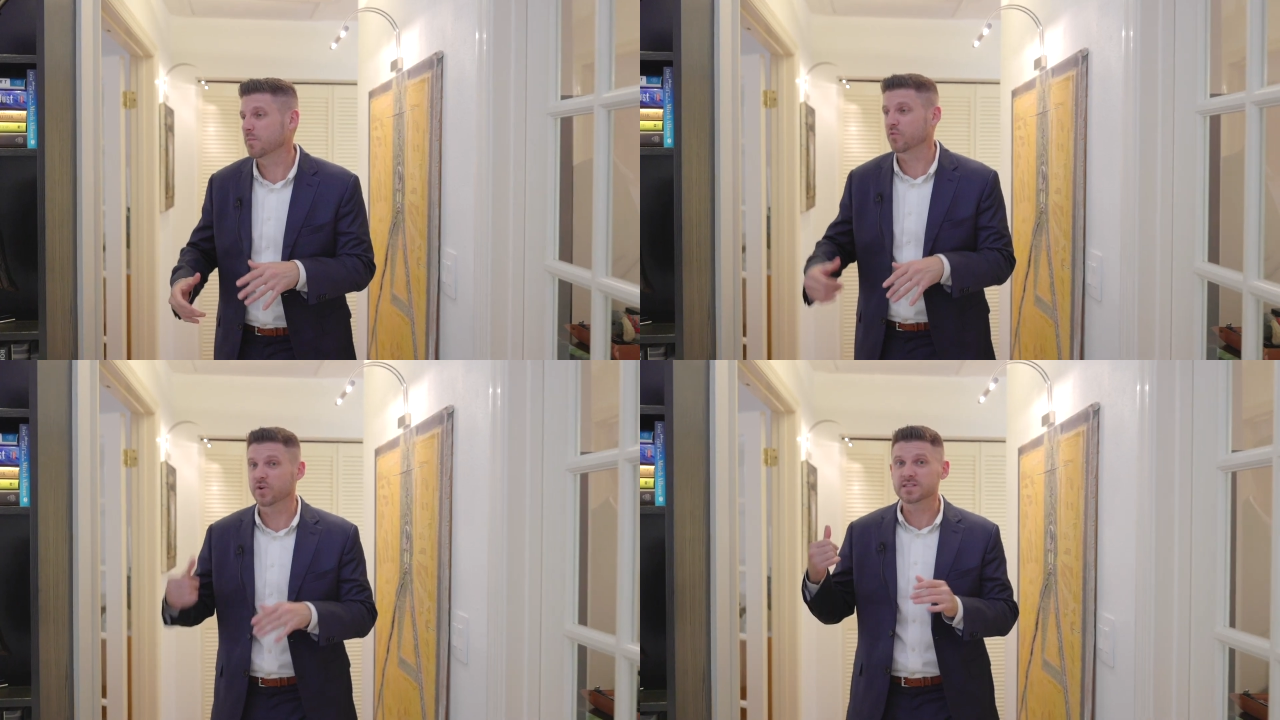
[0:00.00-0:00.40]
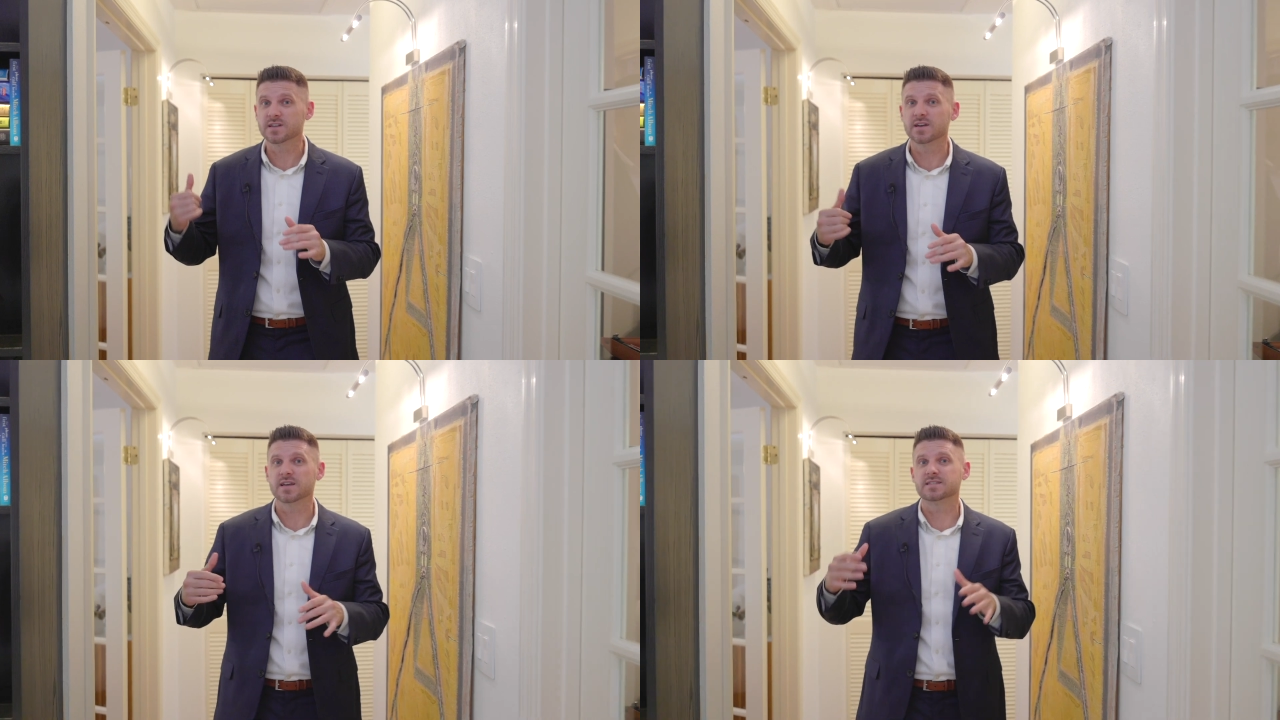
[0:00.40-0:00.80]
and
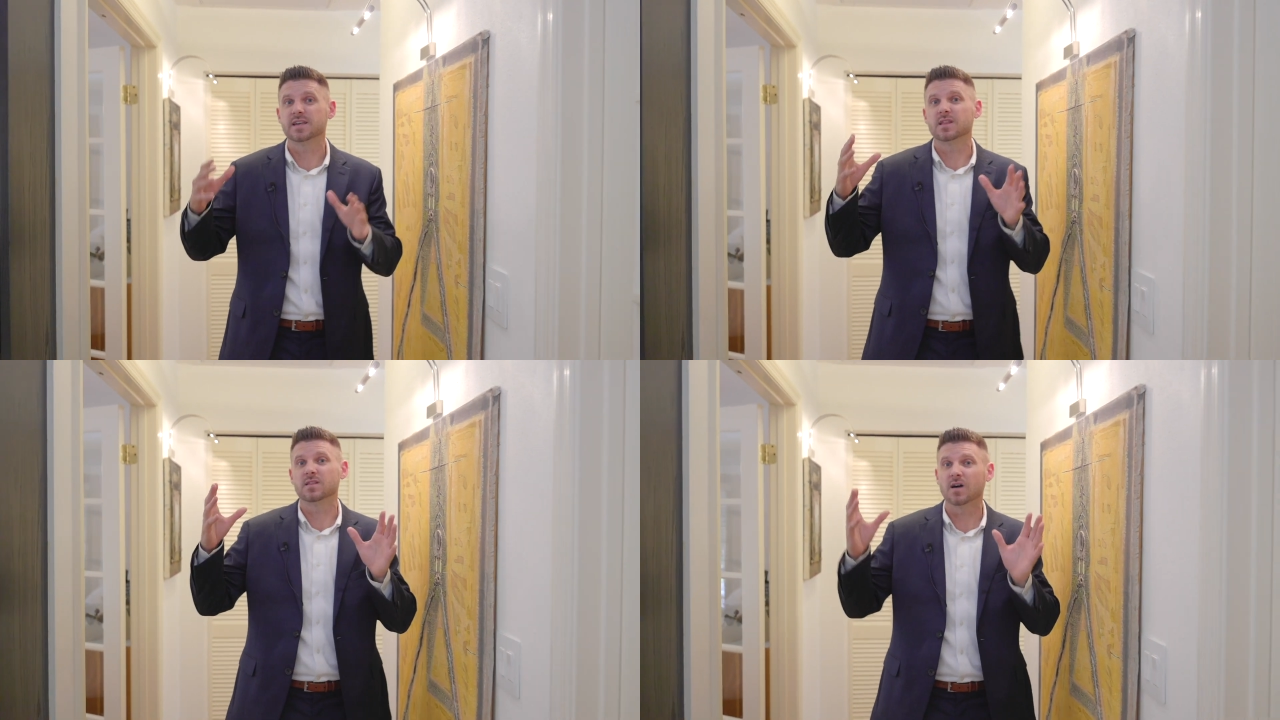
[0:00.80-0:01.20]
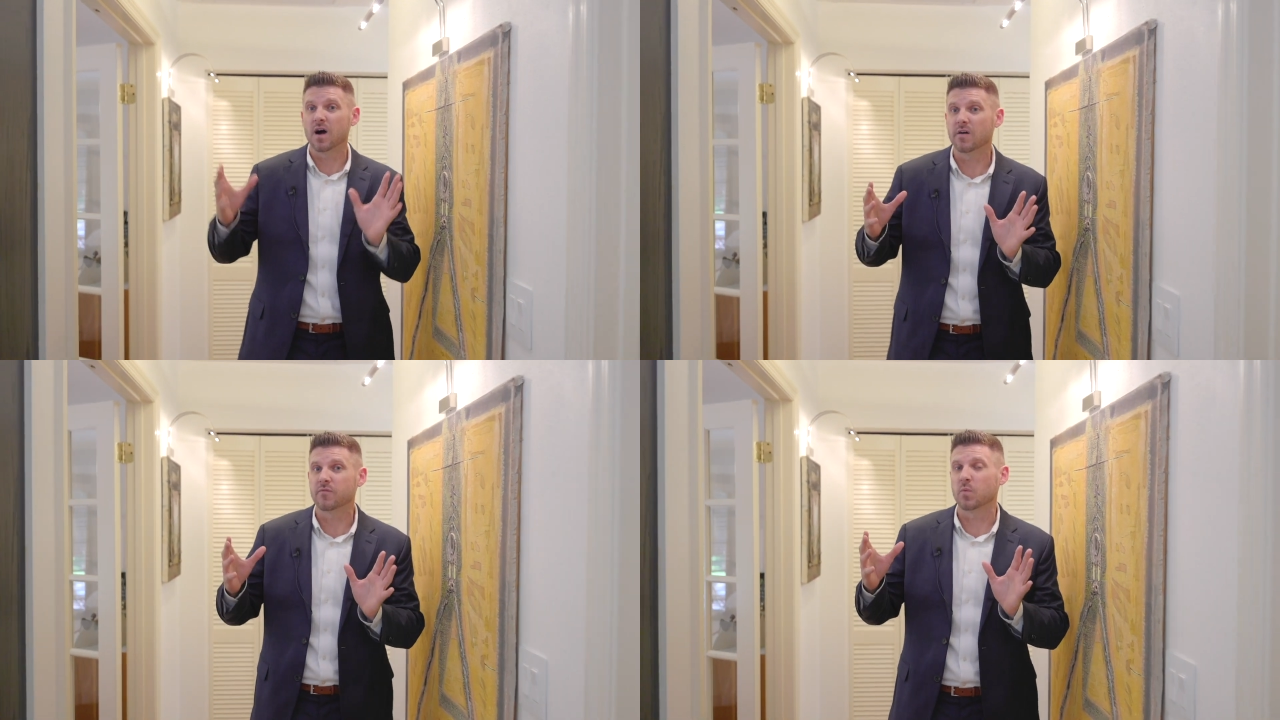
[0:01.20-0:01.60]
Marissa is in
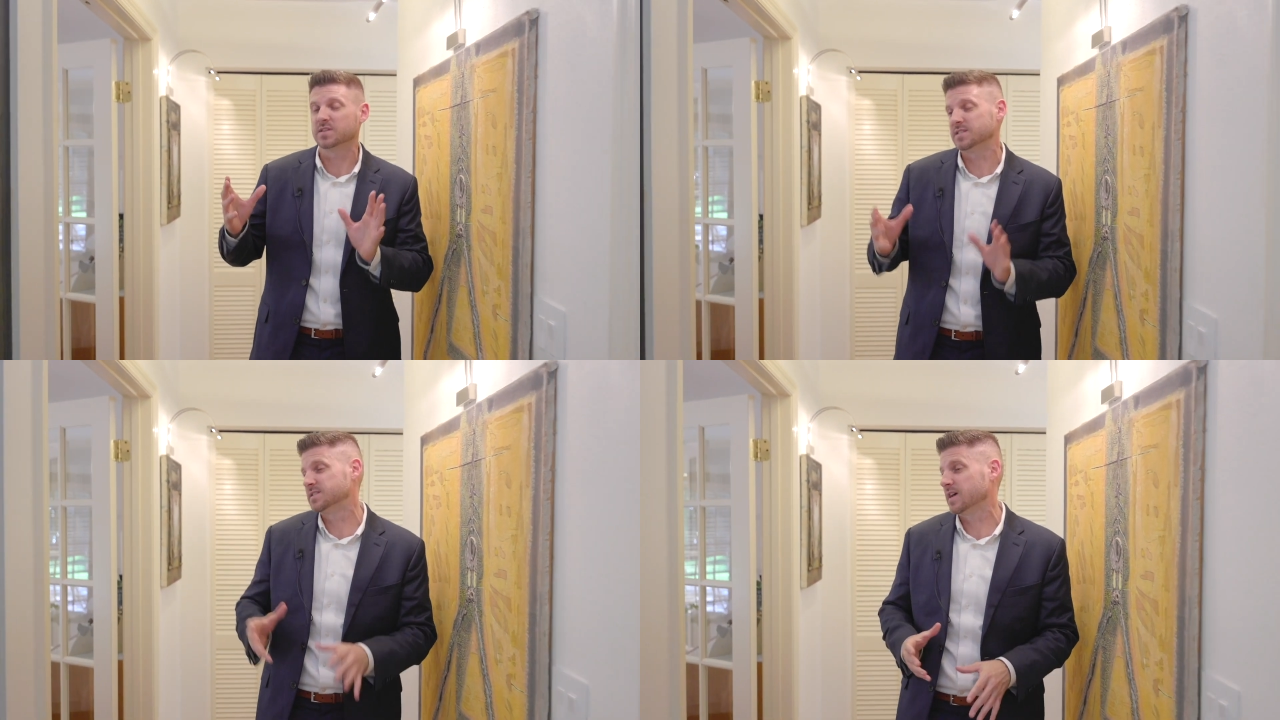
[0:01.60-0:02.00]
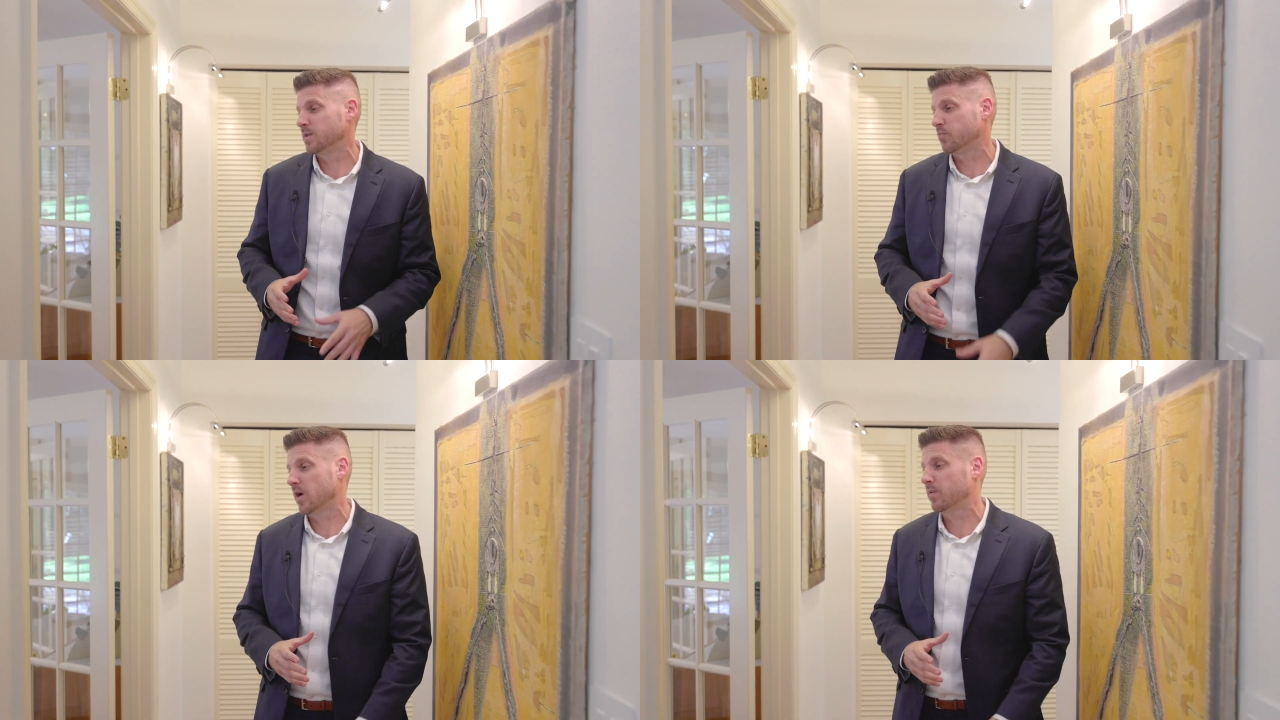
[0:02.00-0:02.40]
love with what's inside
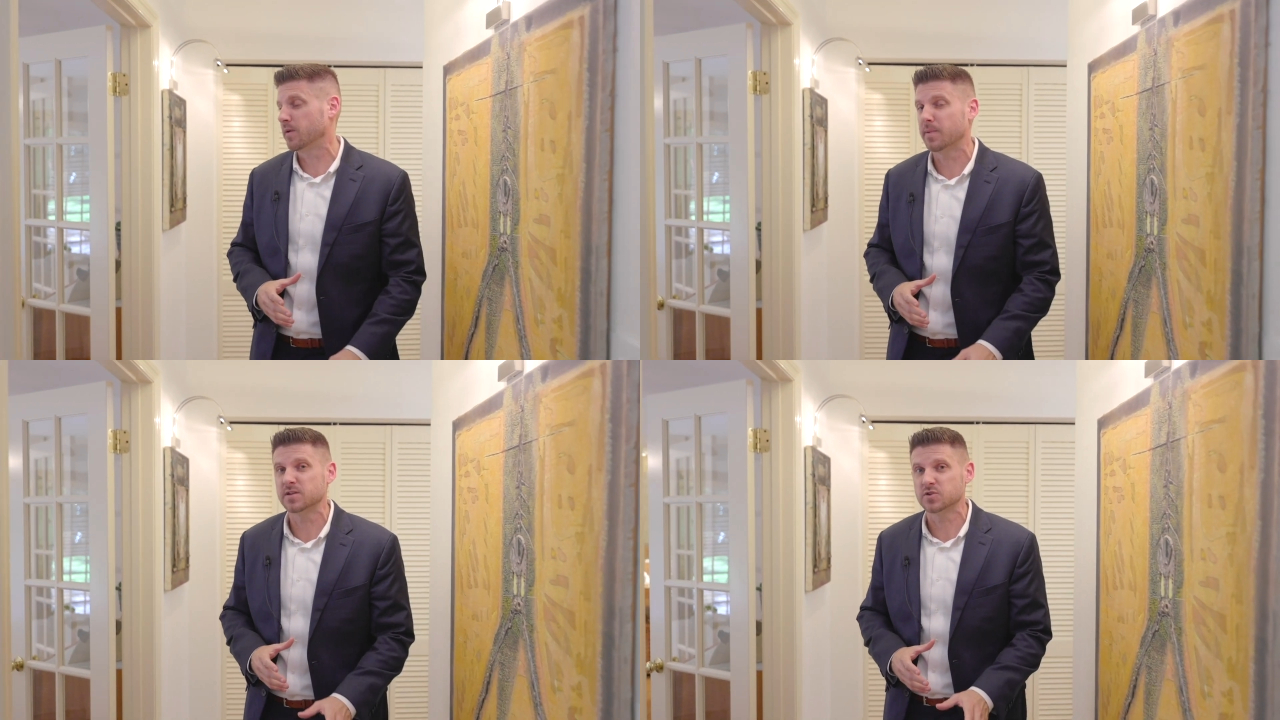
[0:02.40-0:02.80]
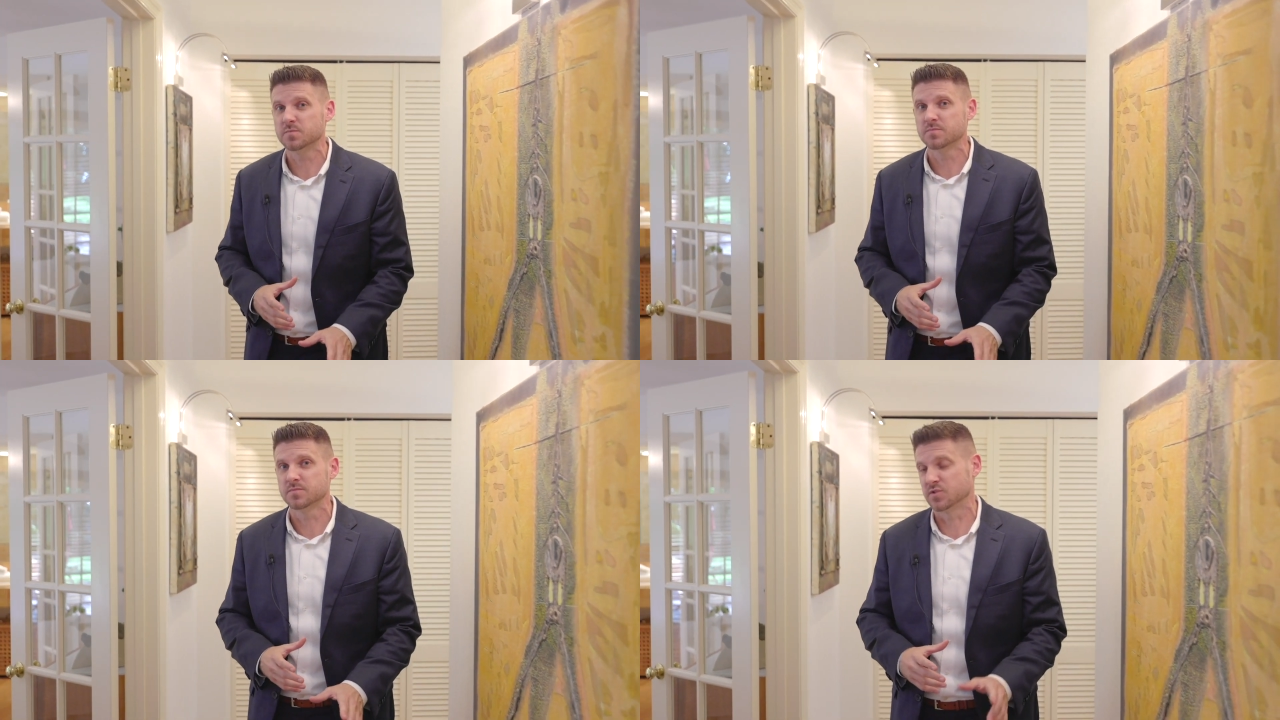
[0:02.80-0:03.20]
the primary
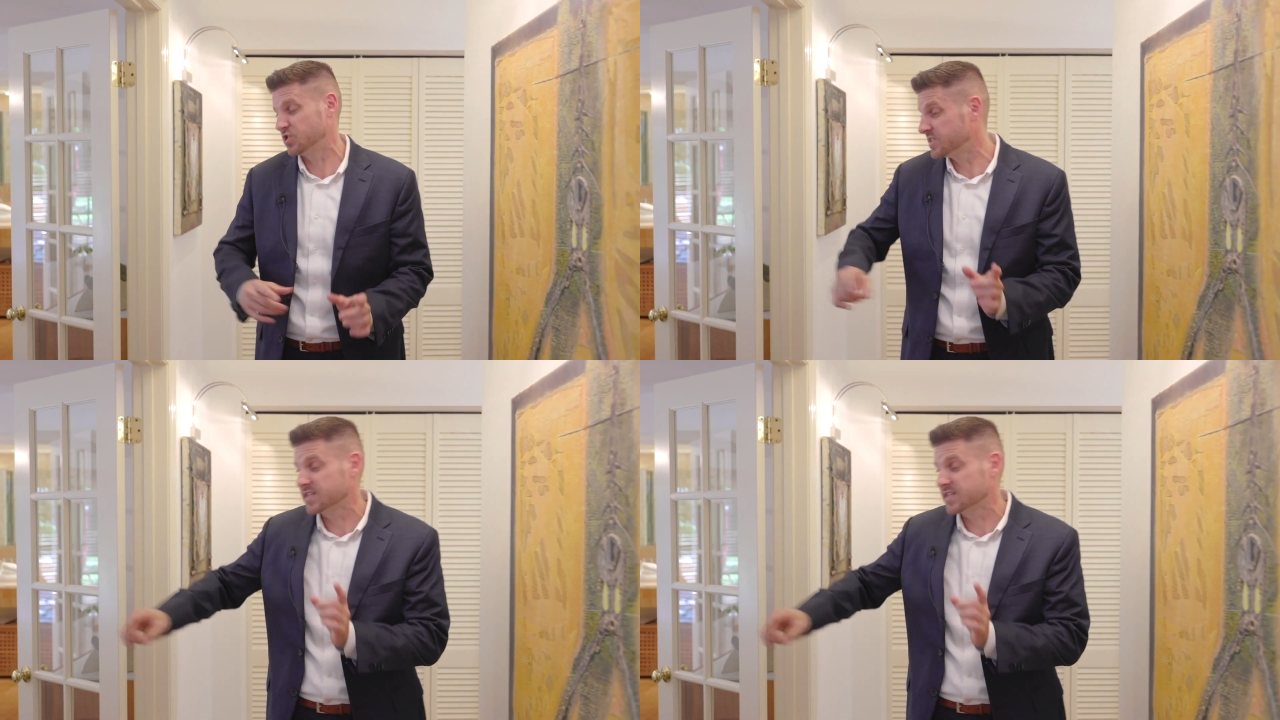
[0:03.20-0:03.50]
bedroom, so she's